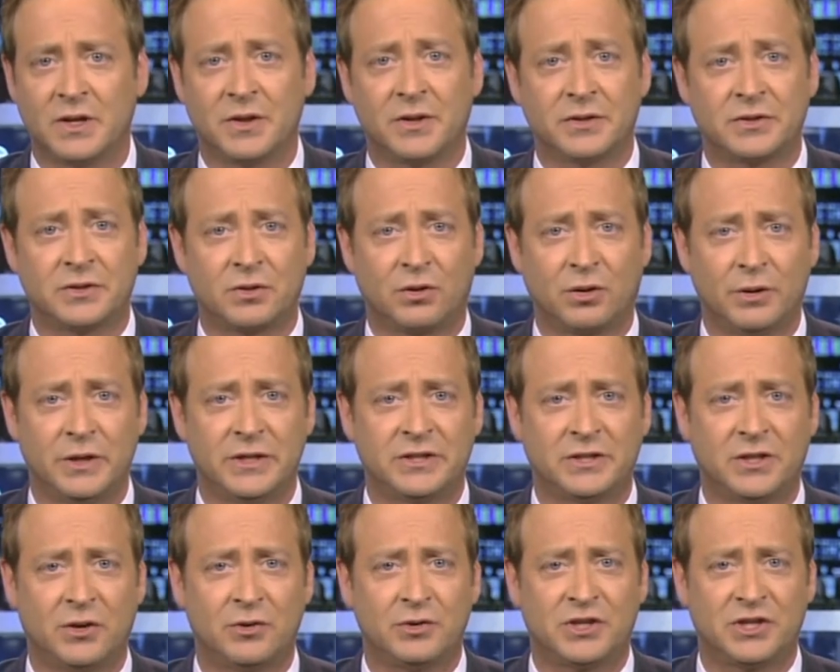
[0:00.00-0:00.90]
The
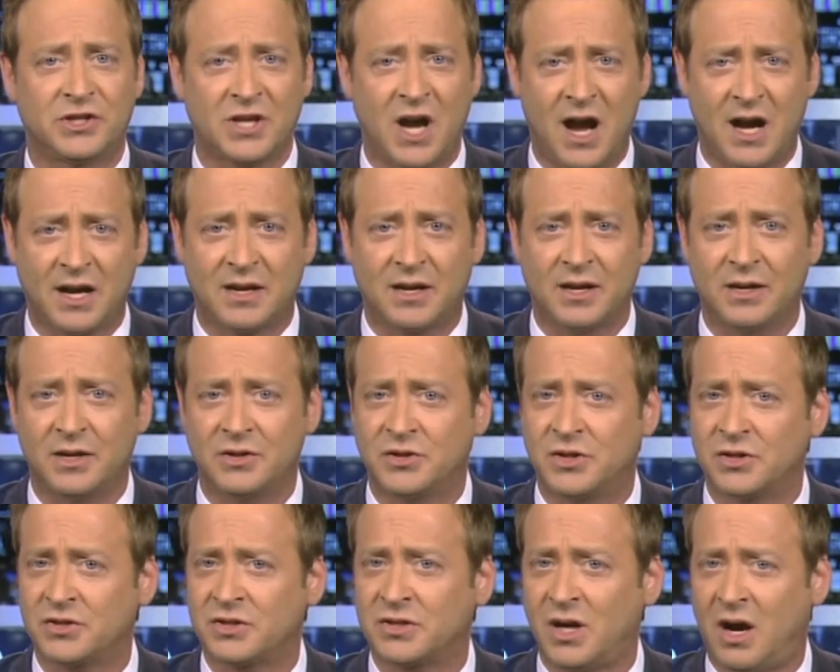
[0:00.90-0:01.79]
story's so shocking,
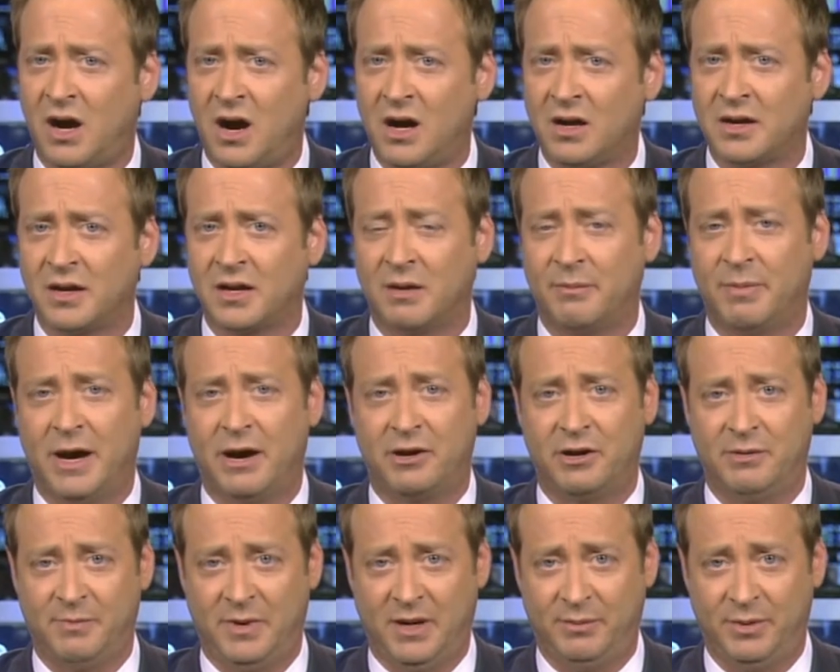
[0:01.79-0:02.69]
just talking
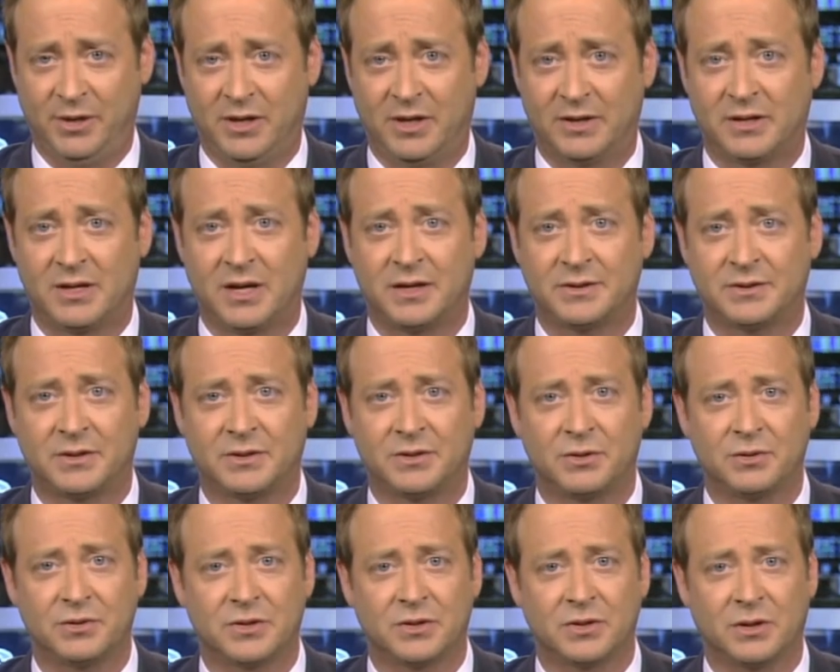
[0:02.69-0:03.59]
about it may be
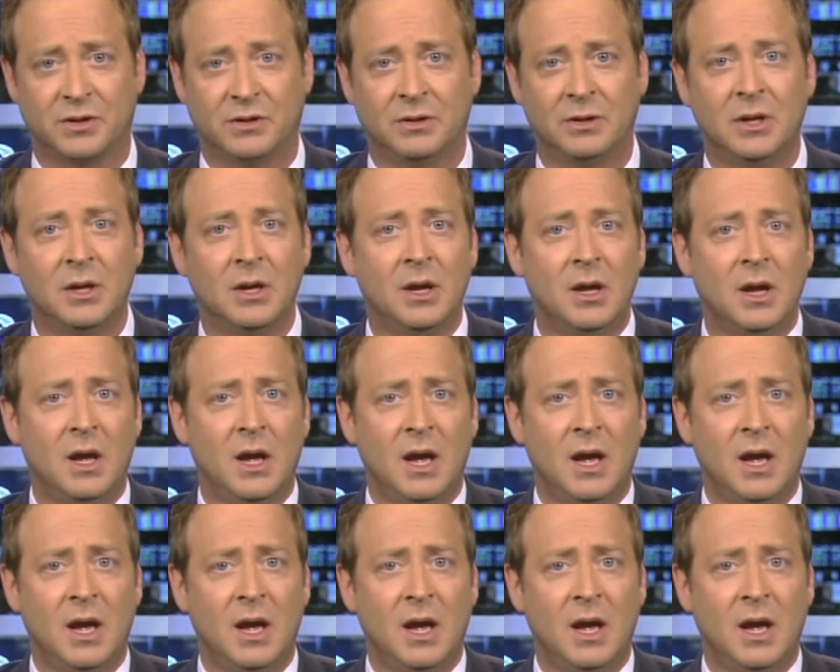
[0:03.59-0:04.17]
unconstitutional.